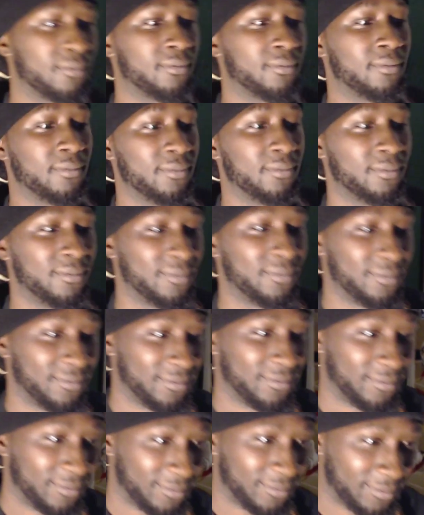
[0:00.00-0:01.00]

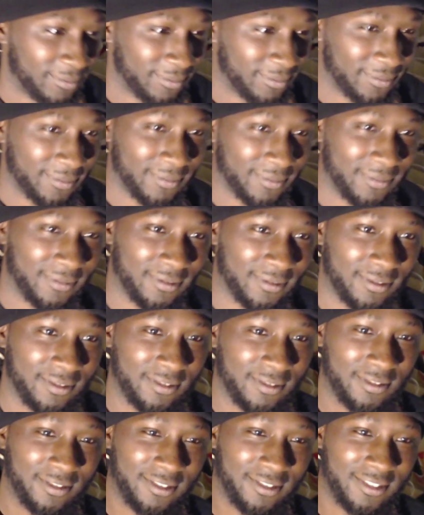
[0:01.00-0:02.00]
Honestly, I'm sick to death
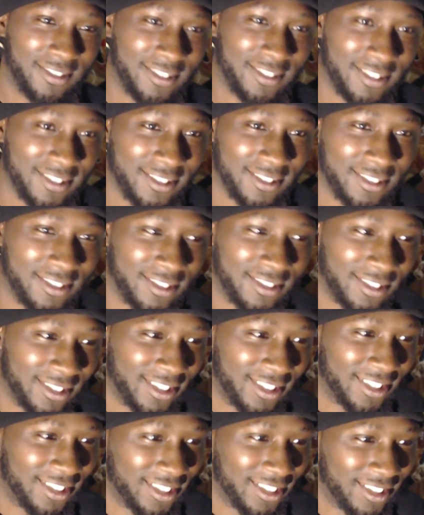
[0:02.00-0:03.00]
of hearing the
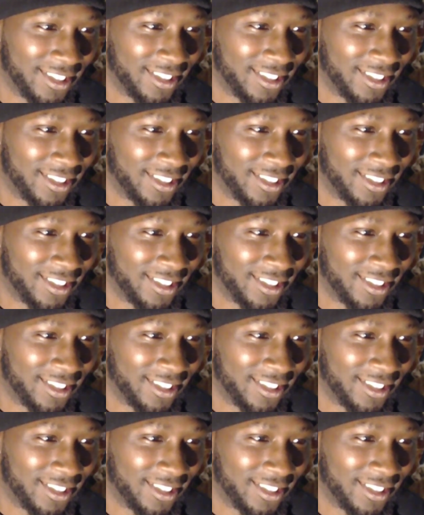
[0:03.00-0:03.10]
complaints.